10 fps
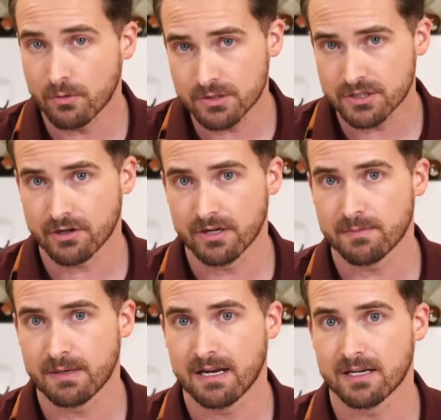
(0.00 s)
stir it
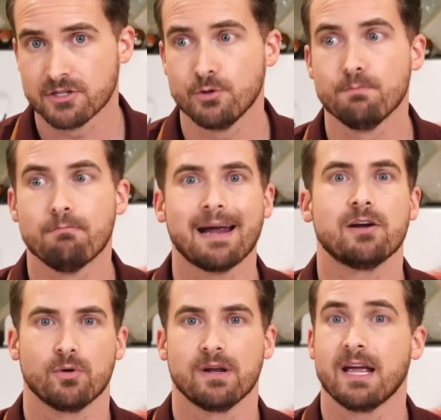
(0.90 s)
because you might
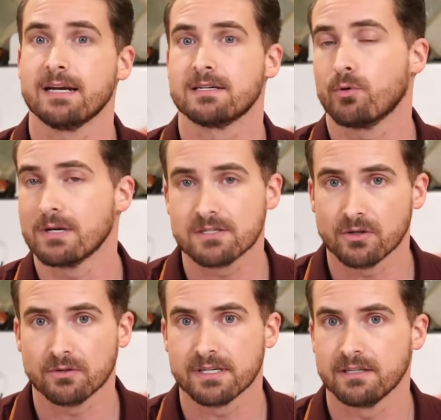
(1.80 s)
create
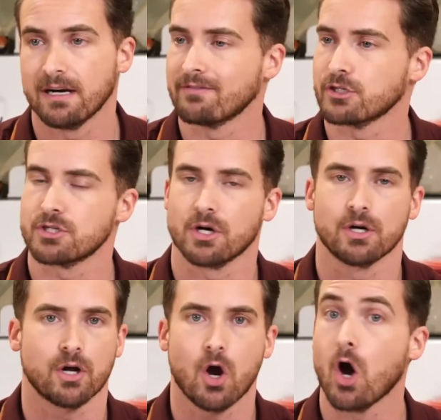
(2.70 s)
crystals and you'll have to
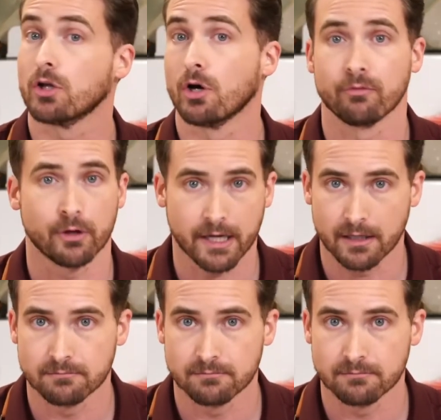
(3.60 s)
start all over again.